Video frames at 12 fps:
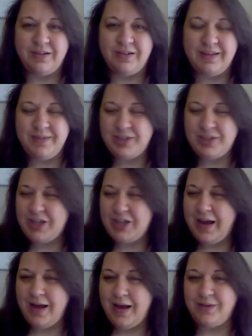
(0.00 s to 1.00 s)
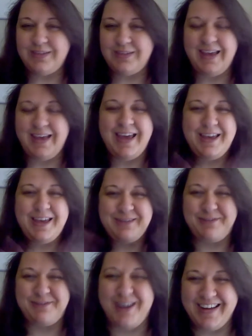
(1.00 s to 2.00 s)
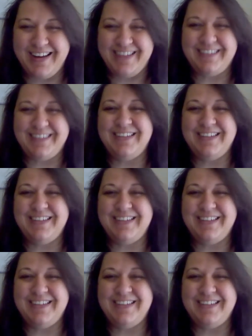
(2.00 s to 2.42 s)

Give me a shout out. Say, hey, Veronica,